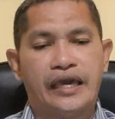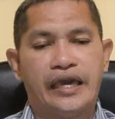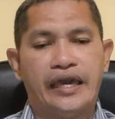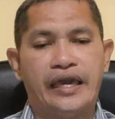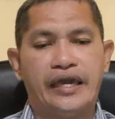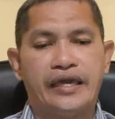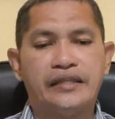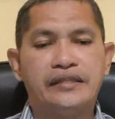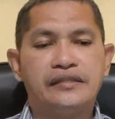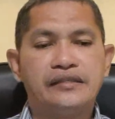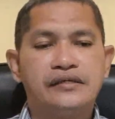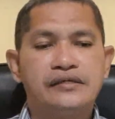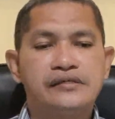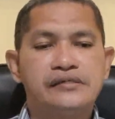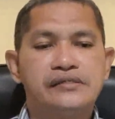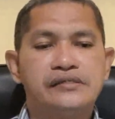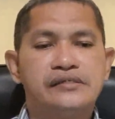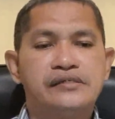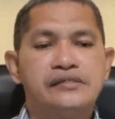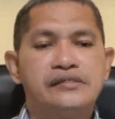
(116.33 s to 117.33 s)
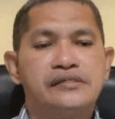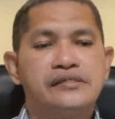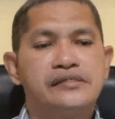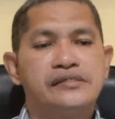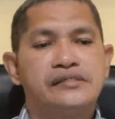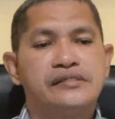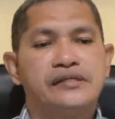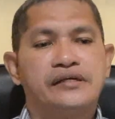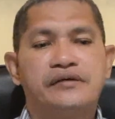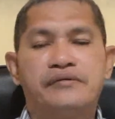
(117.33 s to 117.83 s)
And
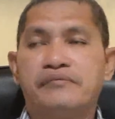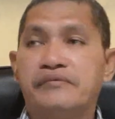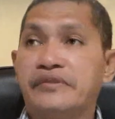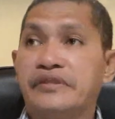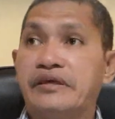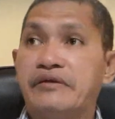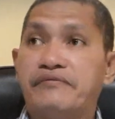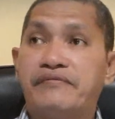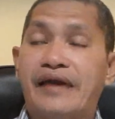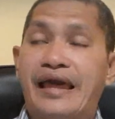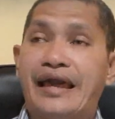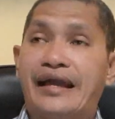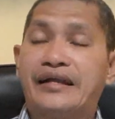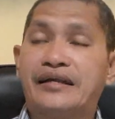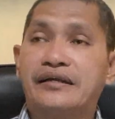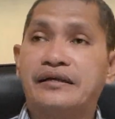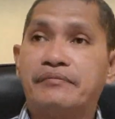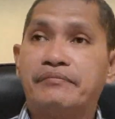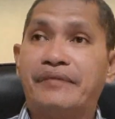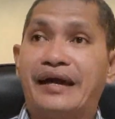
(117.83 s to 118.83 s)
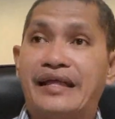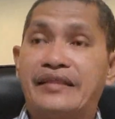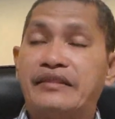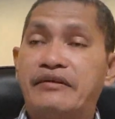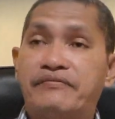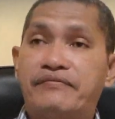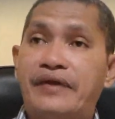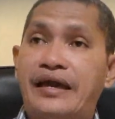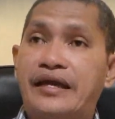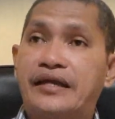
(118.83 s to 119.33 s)
the
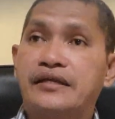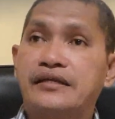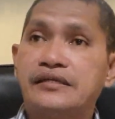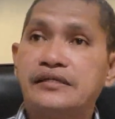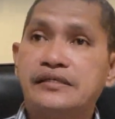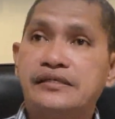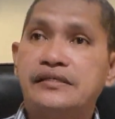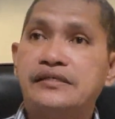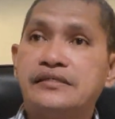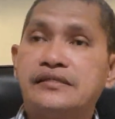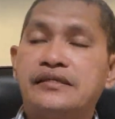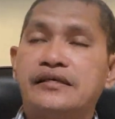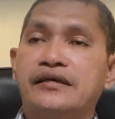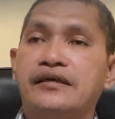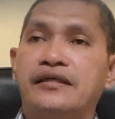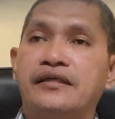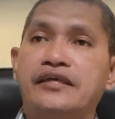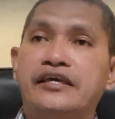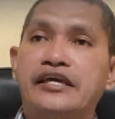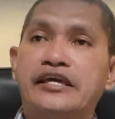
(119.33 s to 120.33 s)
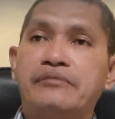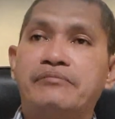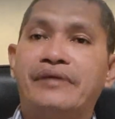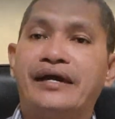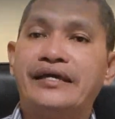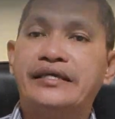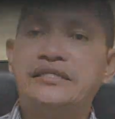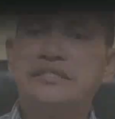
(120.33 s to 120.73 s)
fact is, in my